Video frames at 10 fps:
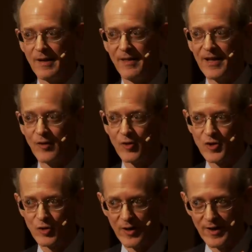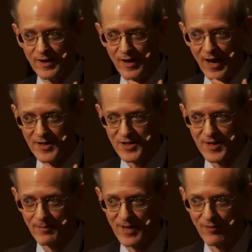they understood it on
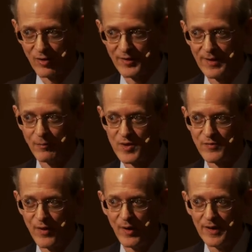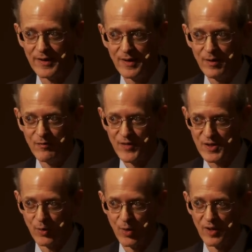some level that was very
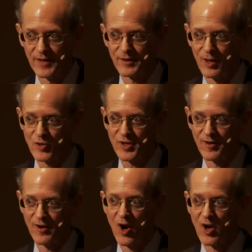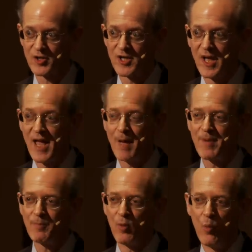visceral and close to their hearts. And
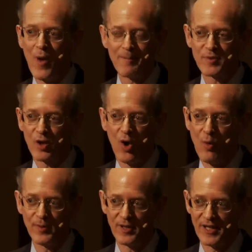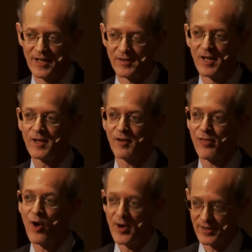people wept openly and
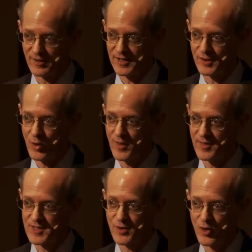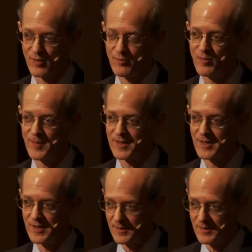cathartically during this third movement.